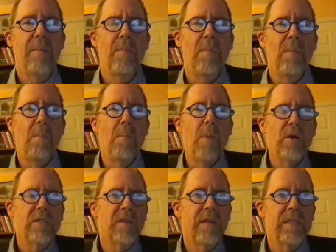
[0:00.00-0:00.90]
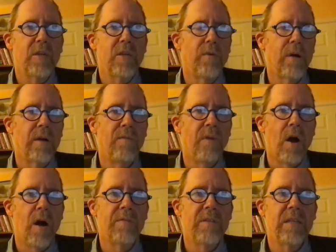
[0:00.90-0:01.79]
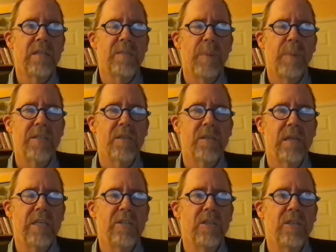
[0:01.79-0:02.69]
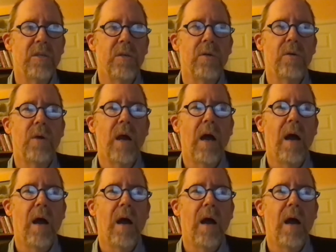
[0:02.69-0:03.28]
Most of us who were involved in the special issue